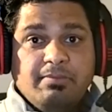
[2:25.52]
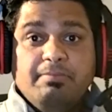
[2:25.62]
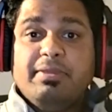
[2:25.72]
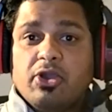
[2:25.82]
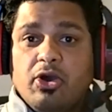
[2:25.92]

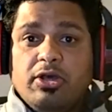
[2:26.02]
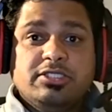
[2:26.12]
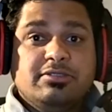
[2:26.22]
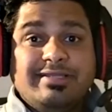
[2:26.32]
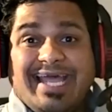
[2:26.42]

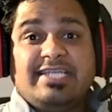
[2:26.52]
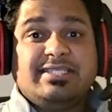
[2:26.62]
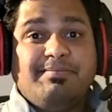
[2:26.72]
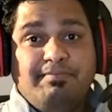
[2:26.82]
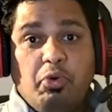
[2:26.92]
because that is
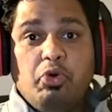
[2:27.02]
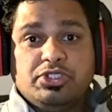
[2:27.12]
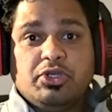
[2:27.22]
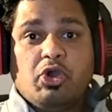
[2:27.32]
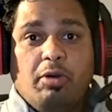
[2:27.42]
the
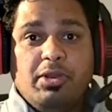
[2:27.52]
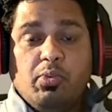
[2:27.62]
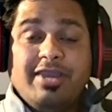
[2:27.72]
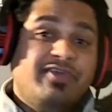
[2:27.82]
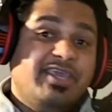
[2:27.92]
most common
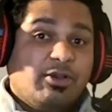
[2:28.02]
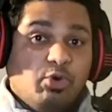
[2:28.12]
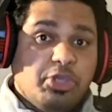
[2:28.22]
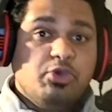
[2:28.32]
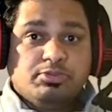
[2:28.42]
one. We
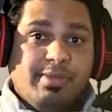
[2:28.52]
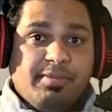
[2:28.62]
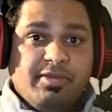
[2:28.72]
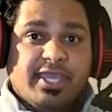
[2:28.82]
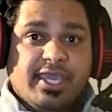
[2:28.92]
could use
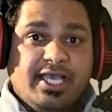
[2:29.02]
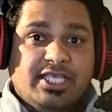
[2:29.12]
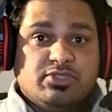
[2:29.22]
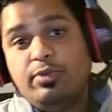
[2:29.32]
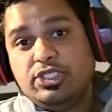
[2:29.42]
mepivacaine
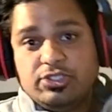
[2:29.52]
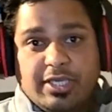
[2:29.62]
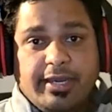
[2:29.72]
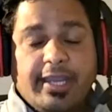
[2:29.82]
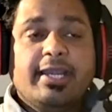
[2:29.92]
as well, which is
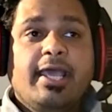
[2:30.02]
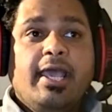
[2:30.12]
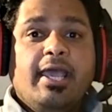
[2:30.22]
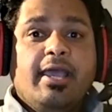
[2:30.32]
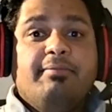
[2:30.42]
correct.
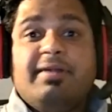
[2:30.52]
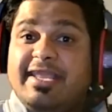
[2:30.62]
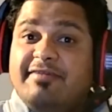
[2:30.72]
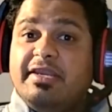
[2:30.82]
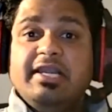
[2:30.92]
But
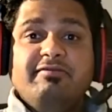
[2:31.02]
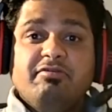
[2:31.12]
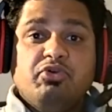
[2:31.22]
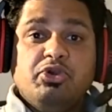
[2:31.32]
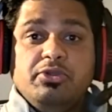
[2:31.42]
definitely, we
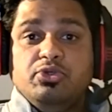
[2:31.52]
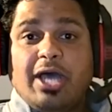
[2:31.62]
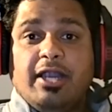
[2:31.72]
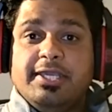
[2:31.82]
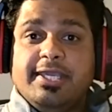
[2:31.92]
wouldn't use
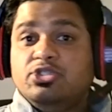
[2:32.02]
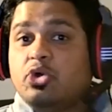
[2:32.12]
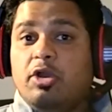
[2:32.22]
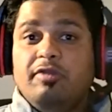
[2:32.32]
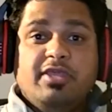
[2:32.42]
articaine. So
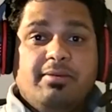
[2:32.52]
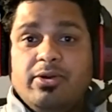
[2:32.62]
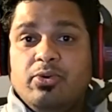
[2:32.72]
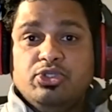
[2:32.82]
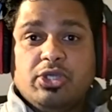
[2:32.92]
all of the
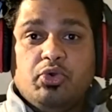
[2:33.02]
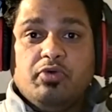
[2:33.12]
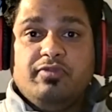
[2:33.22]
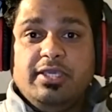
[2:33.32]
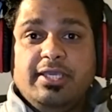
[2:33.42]
above goes out
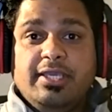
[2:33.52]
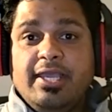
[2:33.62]
of the